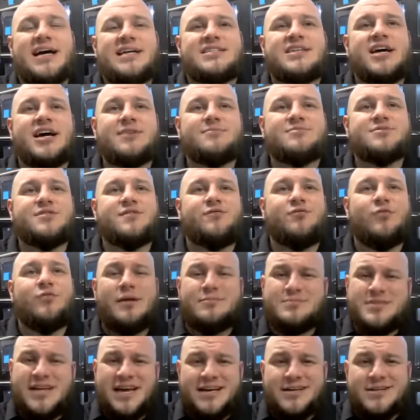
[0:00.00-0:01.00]
types of
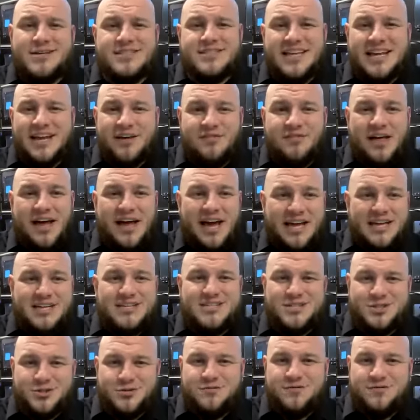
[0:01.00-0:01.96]
reptiles that have the highest